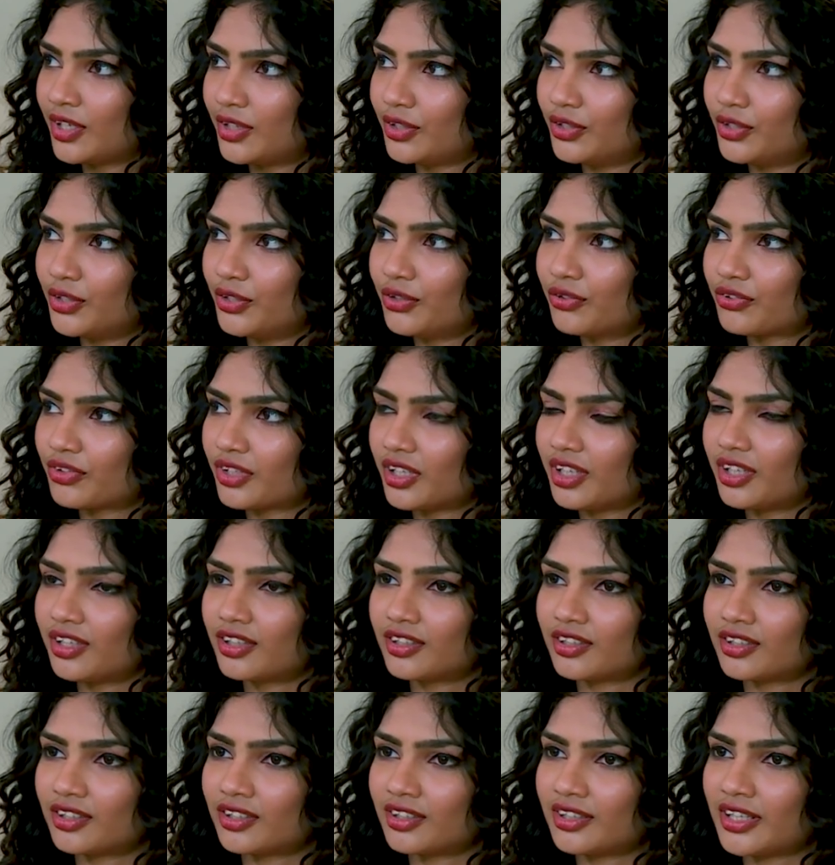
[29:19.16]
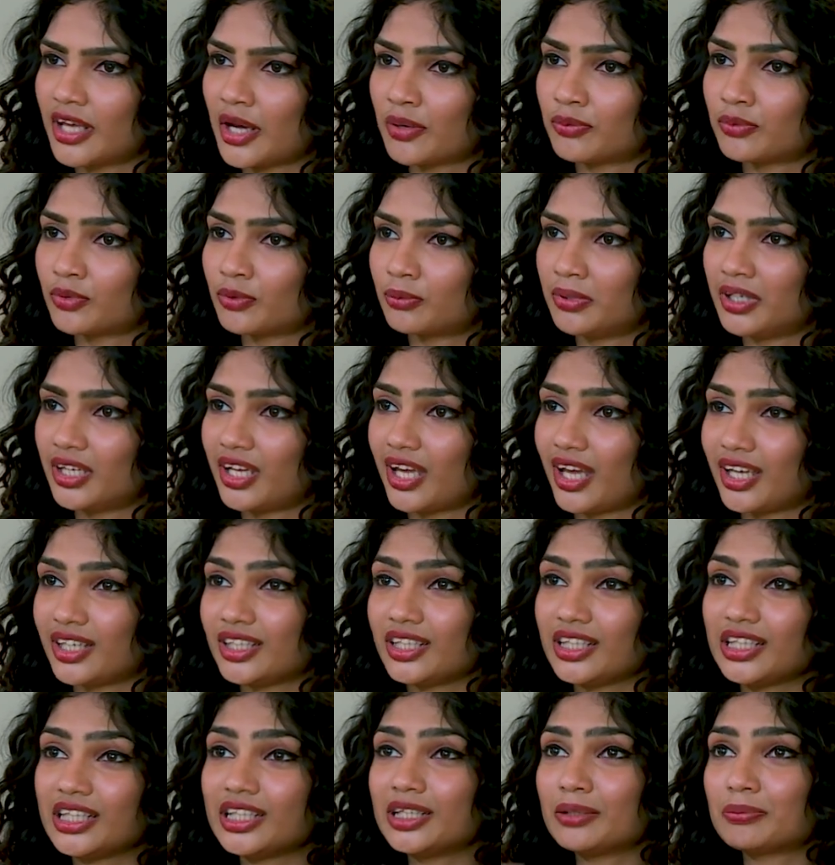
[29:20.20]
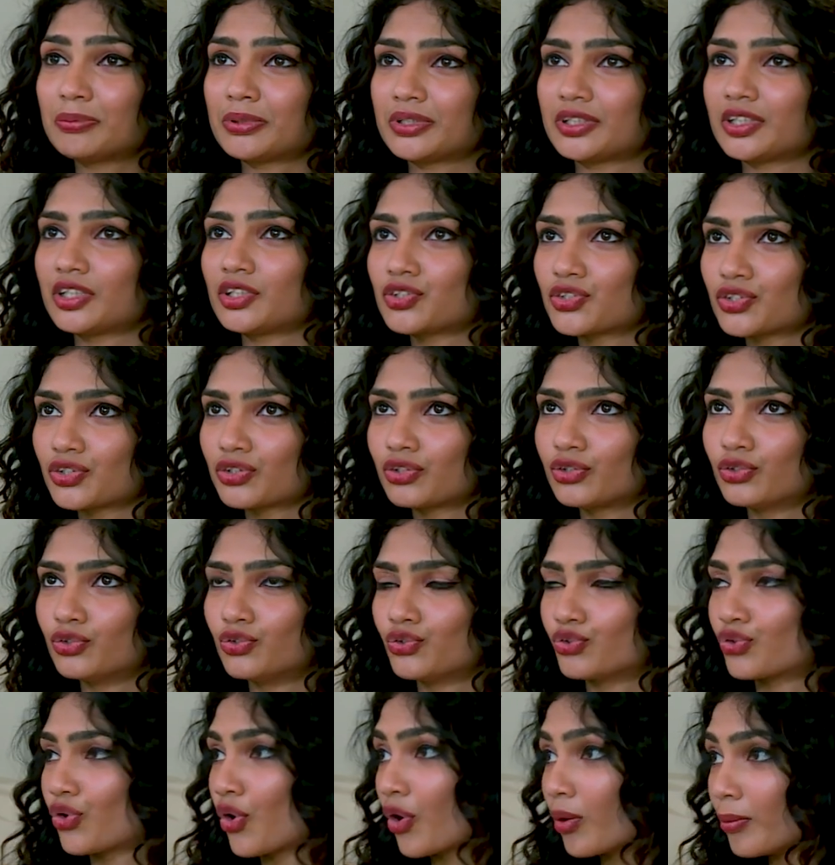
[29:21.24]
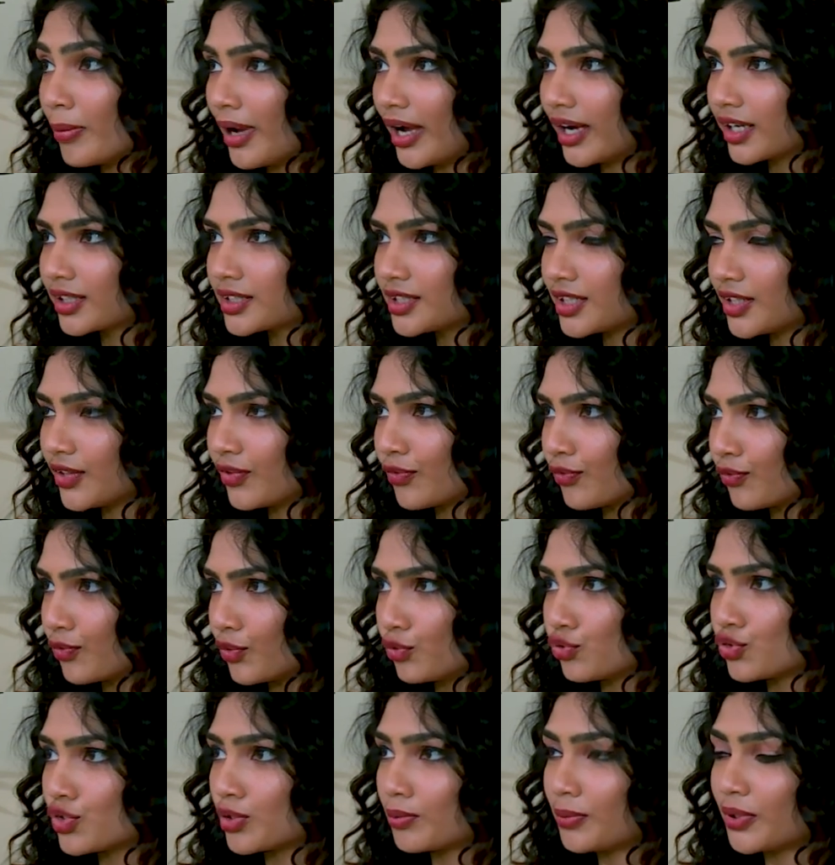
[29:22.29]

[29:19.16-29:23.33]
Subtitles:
Do you think there would be any potential drawbacks in the future